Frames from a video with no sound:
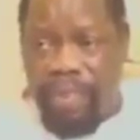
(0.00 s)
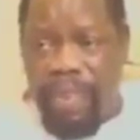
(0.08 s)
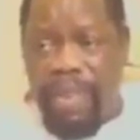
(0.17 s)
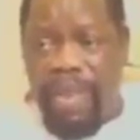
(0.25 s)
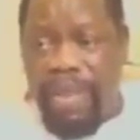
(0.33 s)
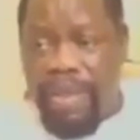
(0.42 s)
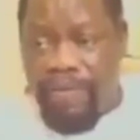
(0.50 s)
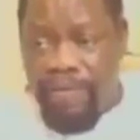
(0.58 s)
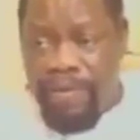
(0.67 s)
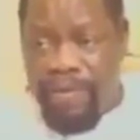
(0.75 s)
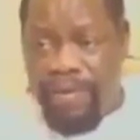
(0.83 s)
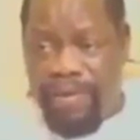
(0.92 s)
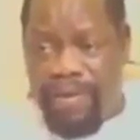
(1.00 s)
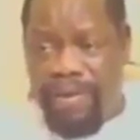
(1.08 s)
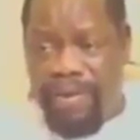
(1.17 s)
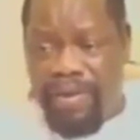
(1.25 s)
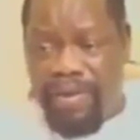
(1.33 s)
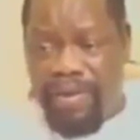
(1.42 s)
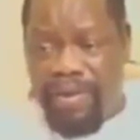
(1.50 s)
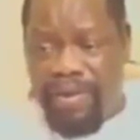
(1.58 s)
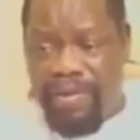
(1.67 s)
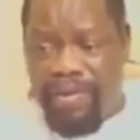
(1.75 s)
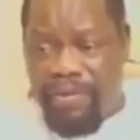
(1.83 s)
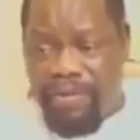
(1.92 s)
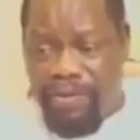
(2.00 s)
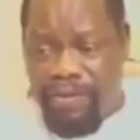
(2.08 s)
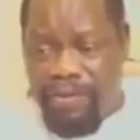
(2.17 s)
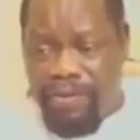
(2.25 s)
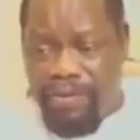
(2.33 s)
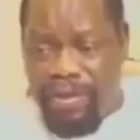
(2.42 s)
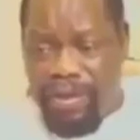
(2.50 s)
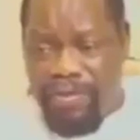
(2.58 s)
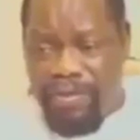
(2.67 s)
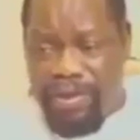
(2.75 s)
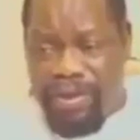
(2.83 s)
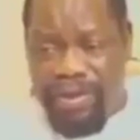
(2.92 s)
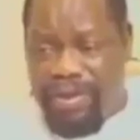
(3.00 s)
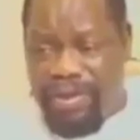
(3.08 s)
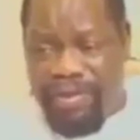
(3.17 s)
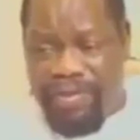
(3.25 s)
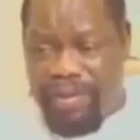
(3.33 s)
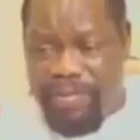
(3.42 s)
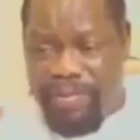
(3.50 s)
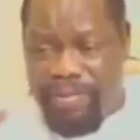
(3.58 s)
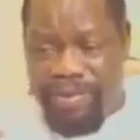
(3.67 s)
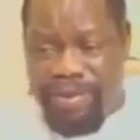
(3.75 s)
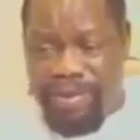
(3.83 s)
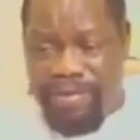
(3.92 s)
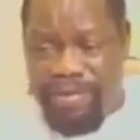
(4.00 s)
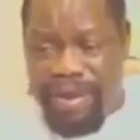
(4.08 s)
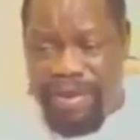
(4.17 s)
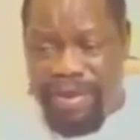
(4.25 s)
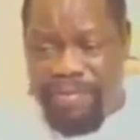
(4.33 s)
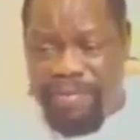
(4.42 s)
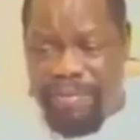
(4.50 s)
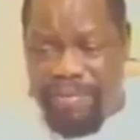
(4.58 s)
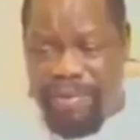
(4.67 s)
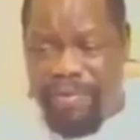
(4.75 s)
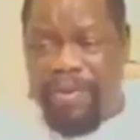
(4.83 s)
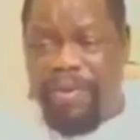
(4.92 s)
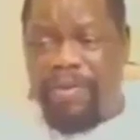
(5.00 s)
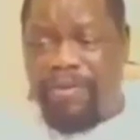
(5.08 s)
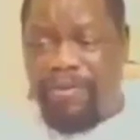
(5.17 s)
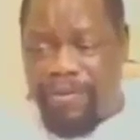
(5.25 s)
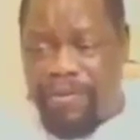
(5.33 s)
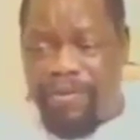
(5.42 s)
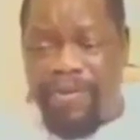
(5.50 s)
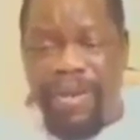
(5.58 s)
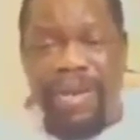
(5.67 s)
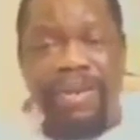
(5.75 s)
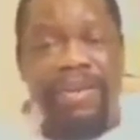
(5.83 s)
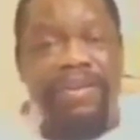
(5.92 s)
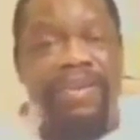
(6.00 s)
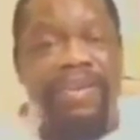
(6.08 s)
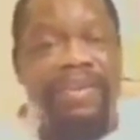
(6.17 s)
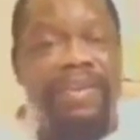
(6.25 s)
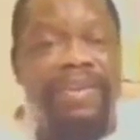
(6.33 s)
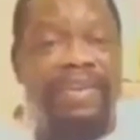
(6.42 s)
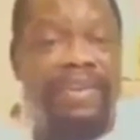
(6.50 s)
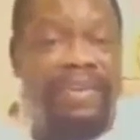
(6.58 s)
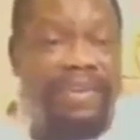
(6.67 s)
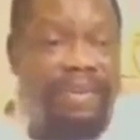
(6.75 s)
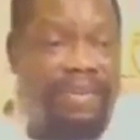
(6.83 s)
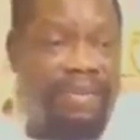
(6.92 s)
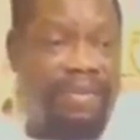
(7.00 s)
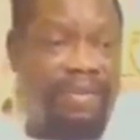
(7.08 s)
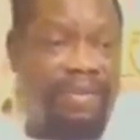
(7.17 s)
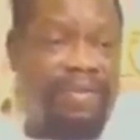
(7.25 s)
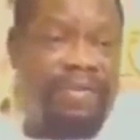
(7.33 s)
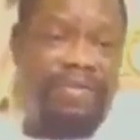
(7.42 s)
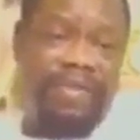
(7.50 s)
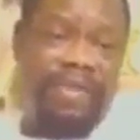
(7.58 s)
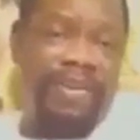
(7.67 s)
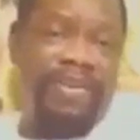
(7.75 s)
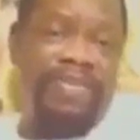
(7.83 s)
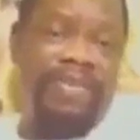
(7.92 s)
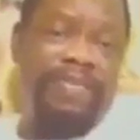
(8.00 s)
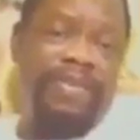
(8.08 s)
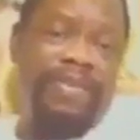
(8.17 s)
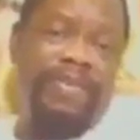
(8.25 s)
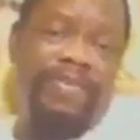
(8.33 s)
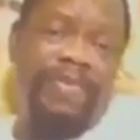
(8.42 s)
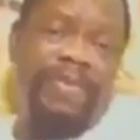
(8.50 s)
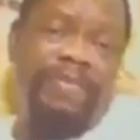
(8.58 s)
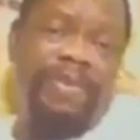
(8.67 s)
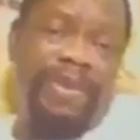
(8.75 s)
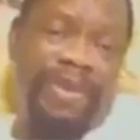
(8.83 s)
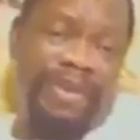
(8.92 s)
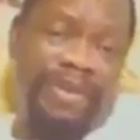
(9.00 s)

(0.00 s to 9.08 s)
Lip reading: even to show that we didn't separate. At Aburi, we also agreed on a certain revenue formula.